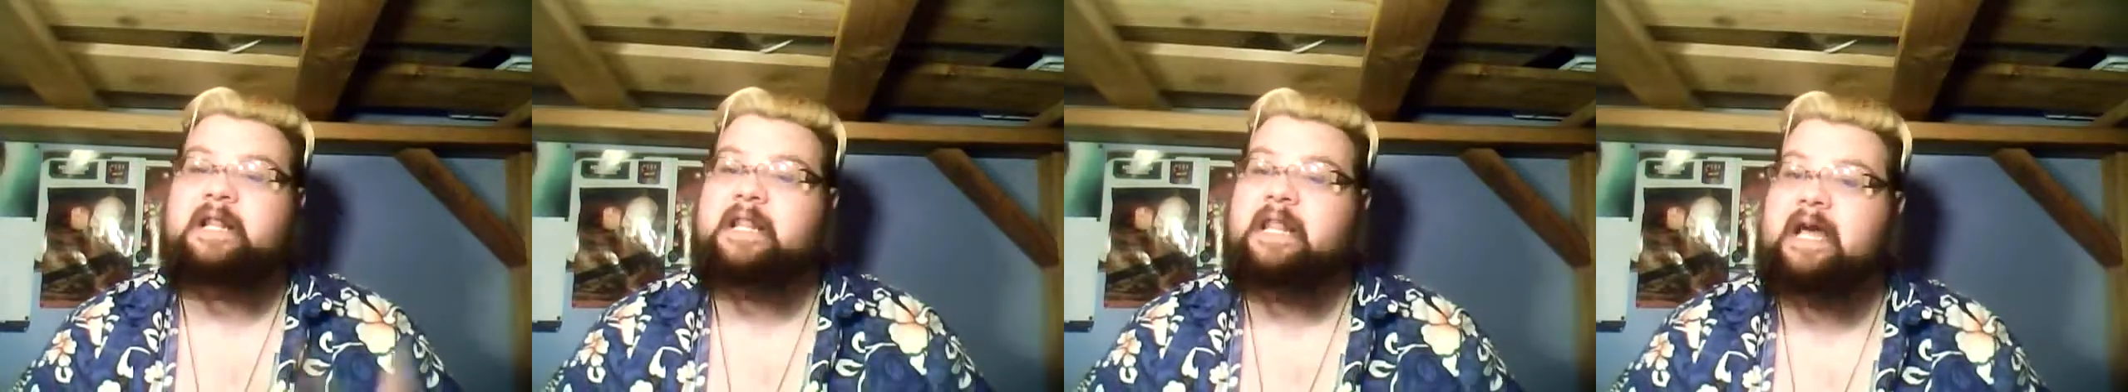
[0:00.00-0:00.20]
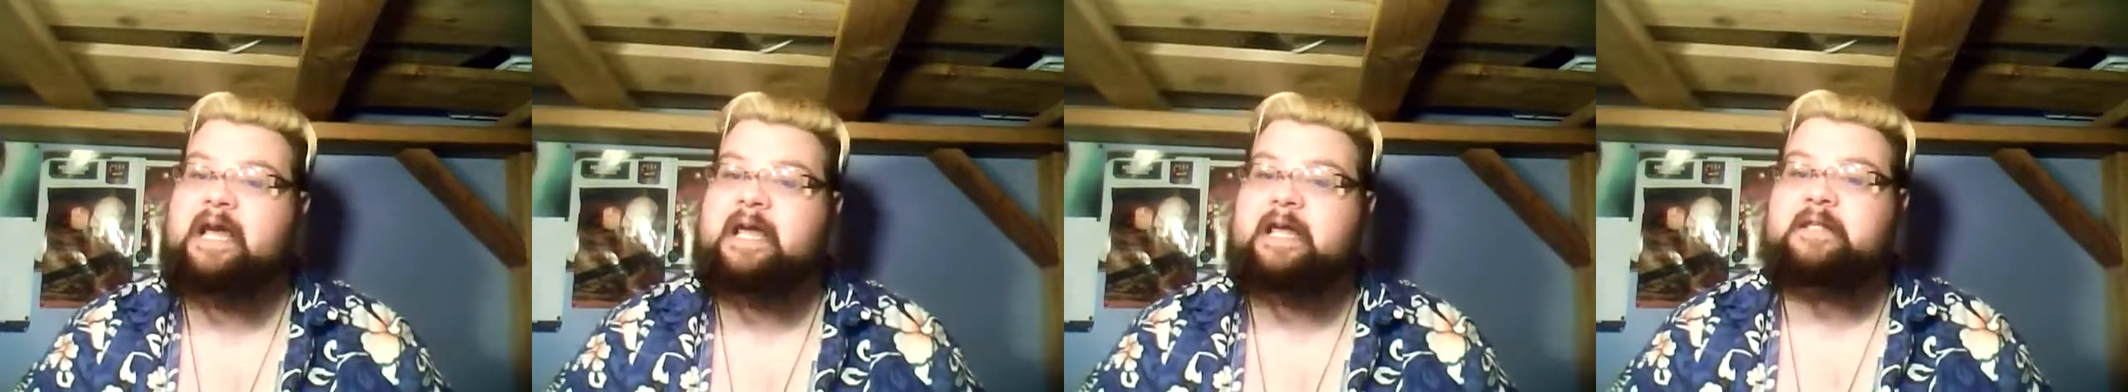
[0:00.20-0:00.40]

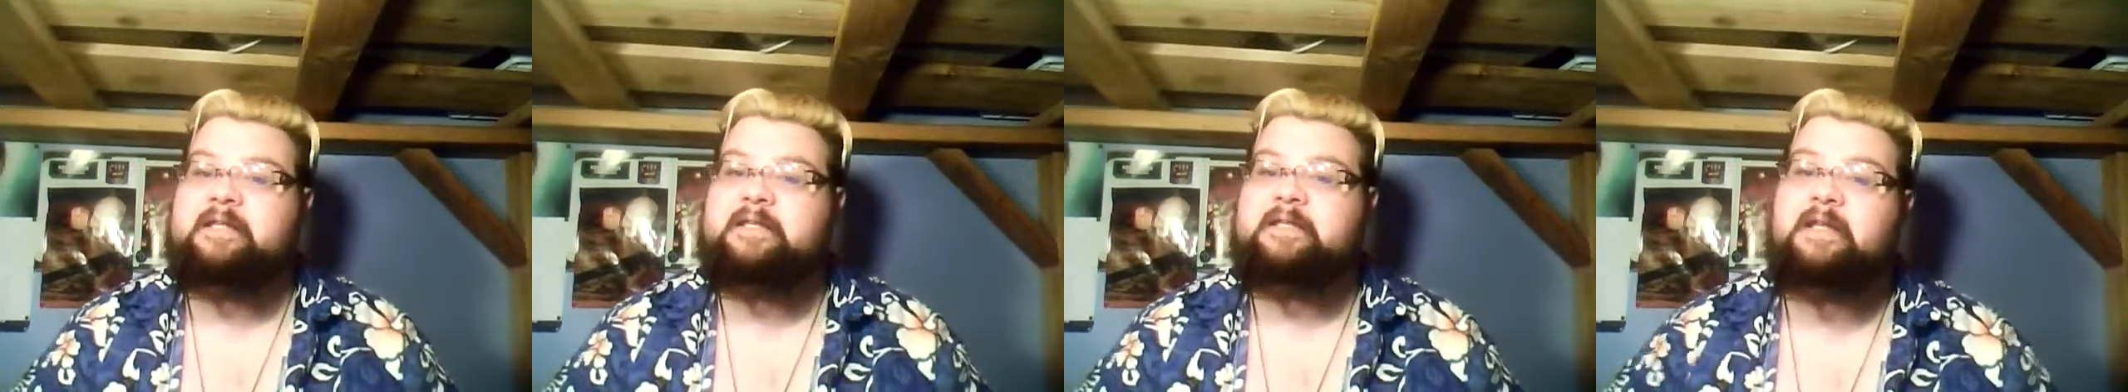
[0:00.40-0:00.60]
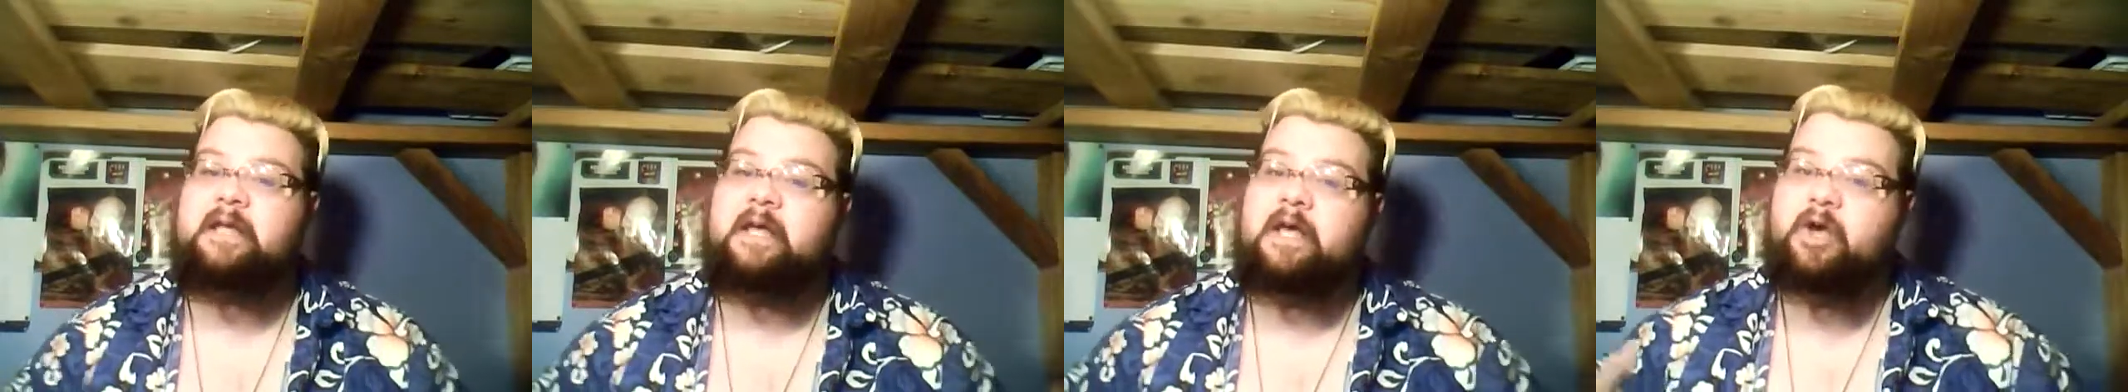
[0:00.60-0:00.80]

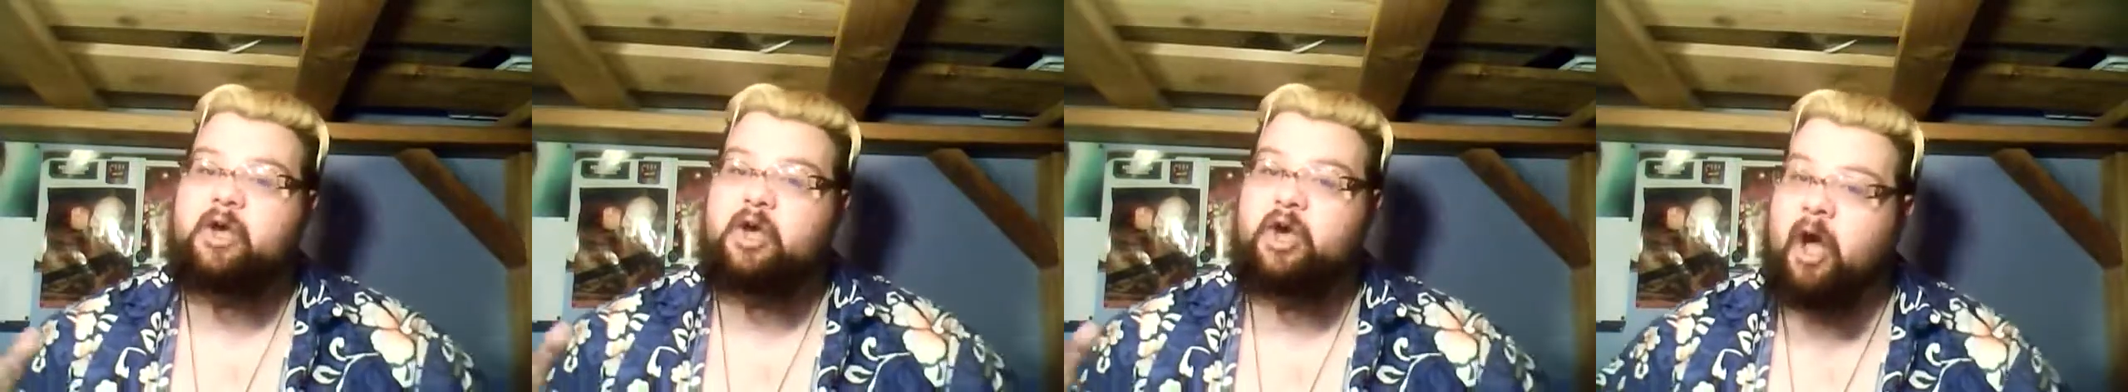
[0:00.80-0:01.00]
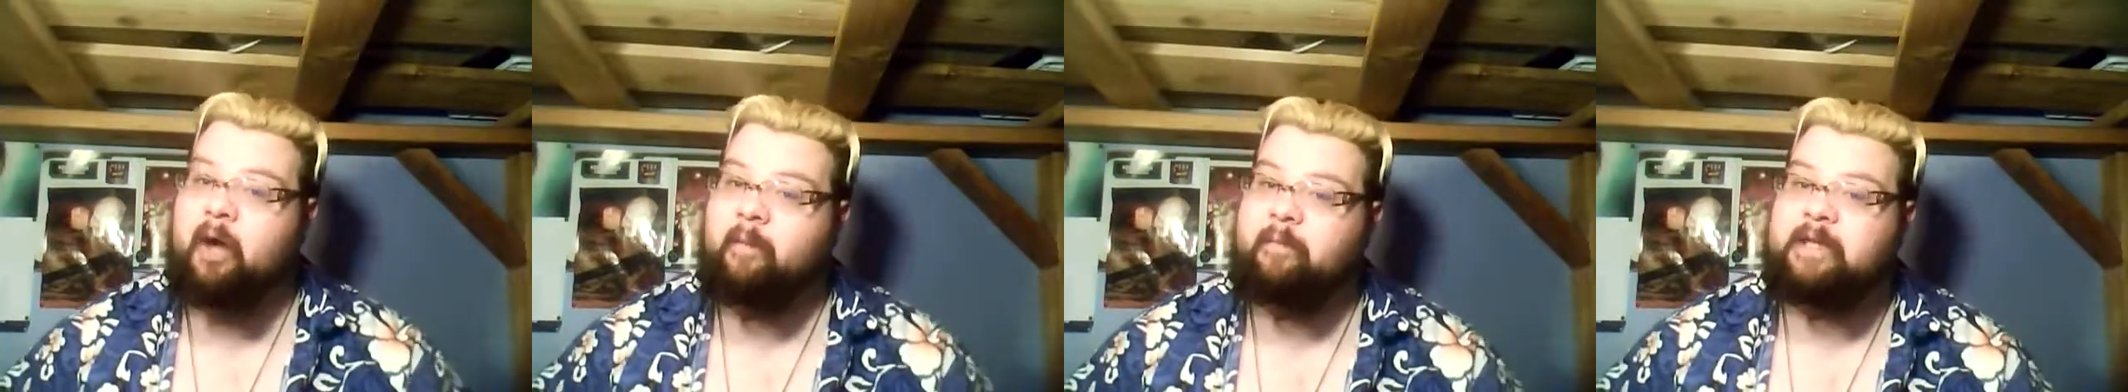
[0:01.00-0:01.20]
alliance,
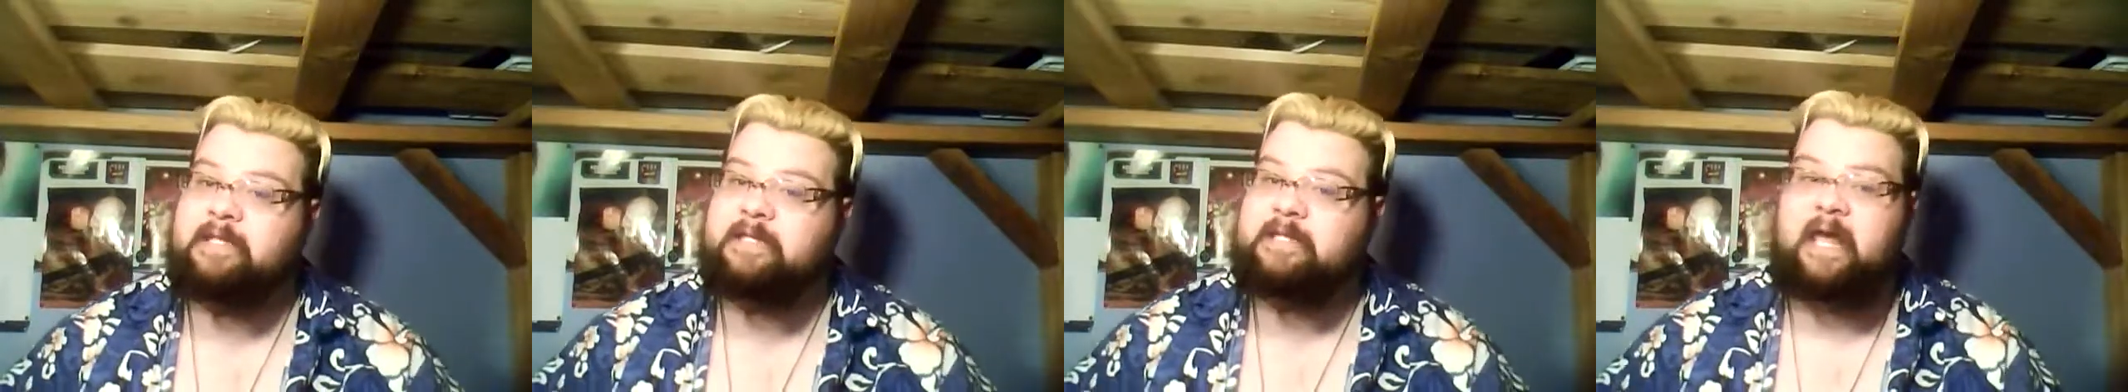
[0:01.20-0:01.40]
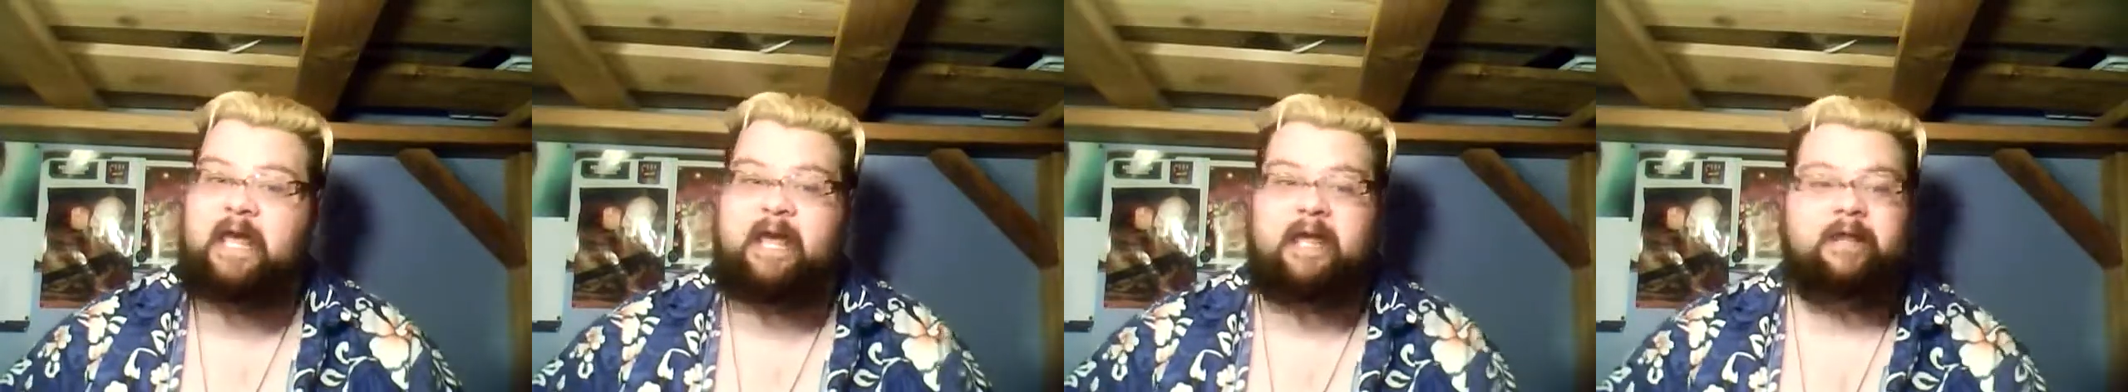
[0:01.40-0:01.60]

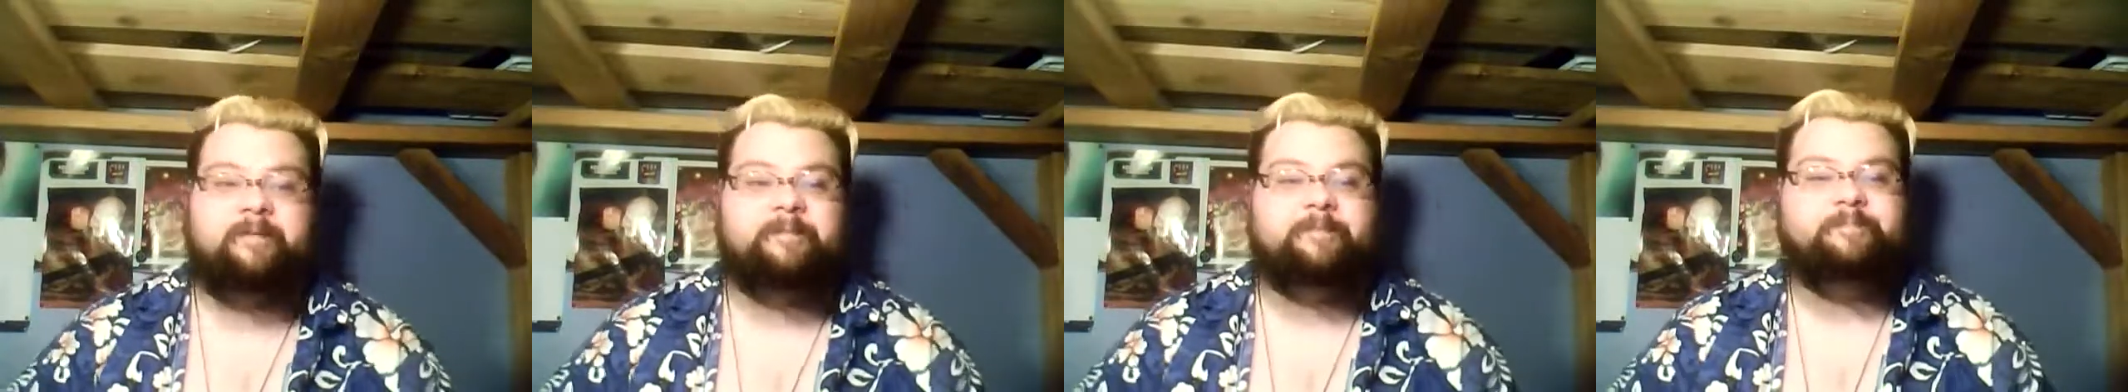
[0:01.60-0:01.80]
Comicsgate.